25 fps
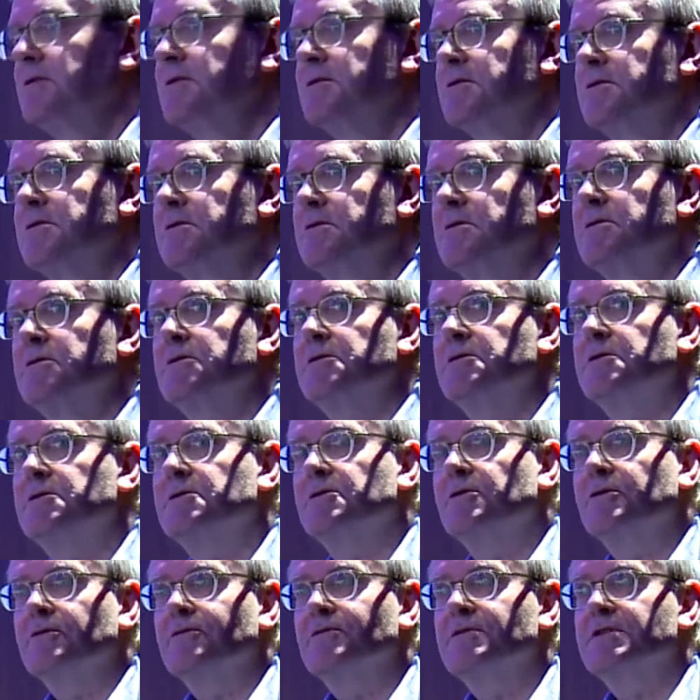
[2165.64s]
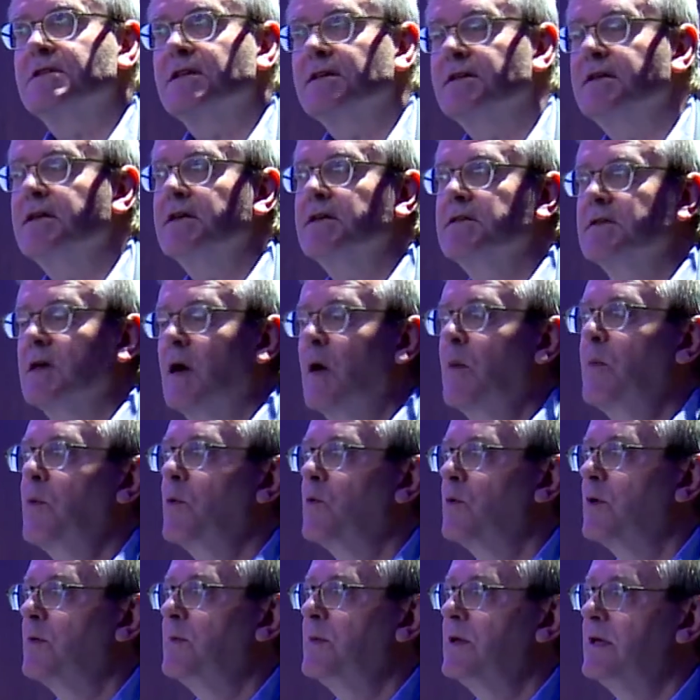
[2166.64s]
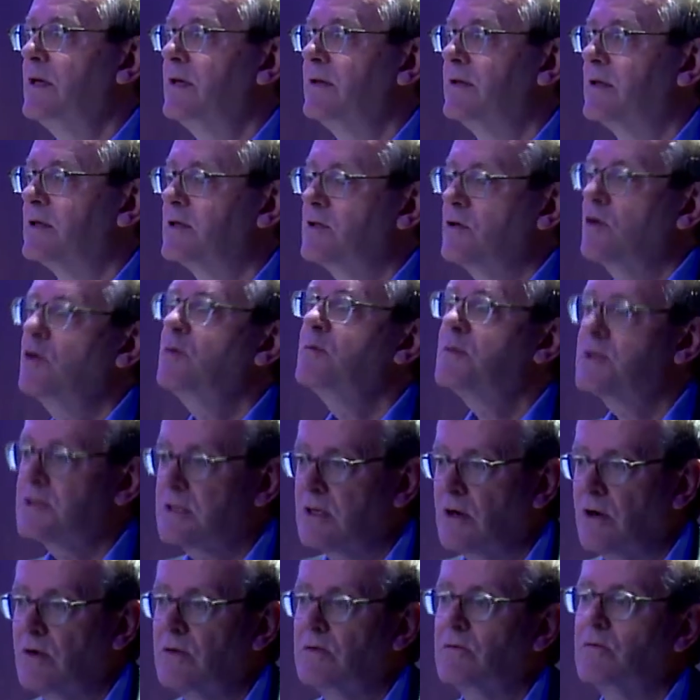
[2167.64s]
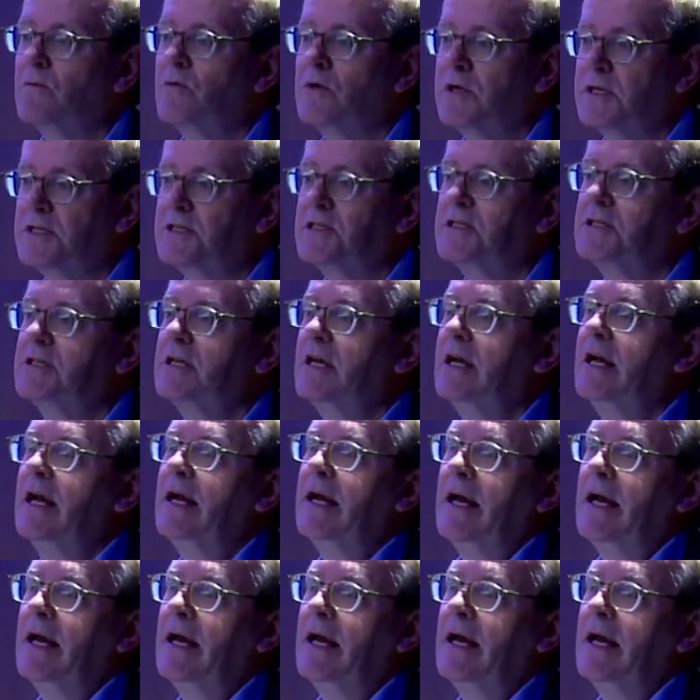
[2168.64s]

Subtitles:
sort of silly example would be the tombstone, which